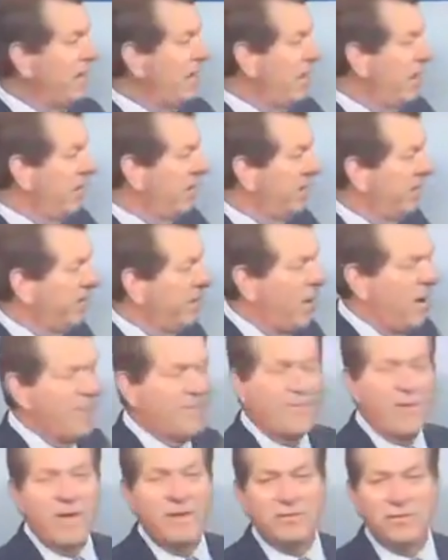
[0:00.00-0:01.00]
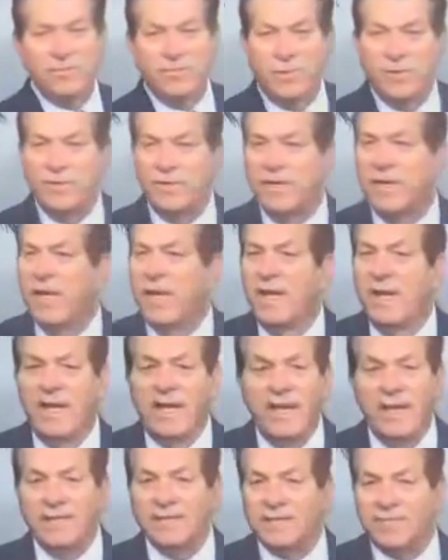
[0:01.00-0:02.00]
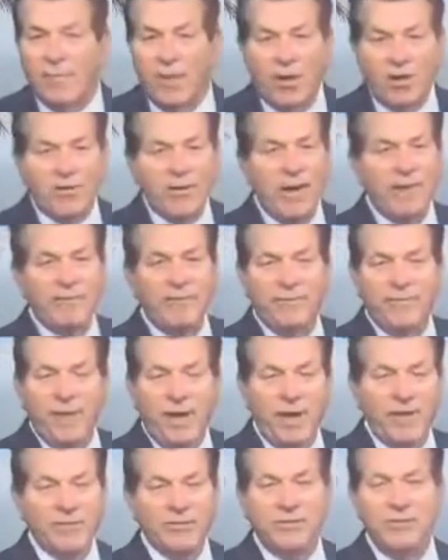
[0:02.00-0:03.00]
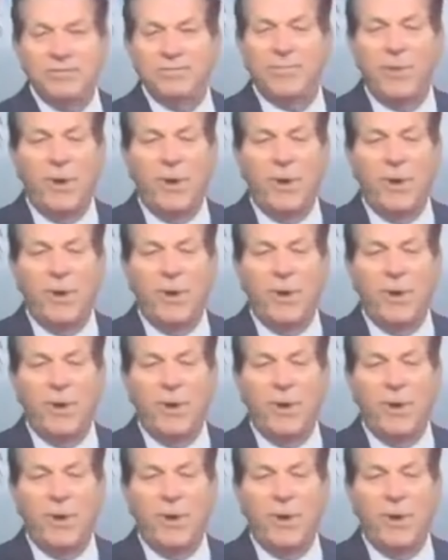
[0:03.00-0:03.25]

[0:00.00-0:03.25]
Now, the palm fronds are moving. Yes, small craft advisories,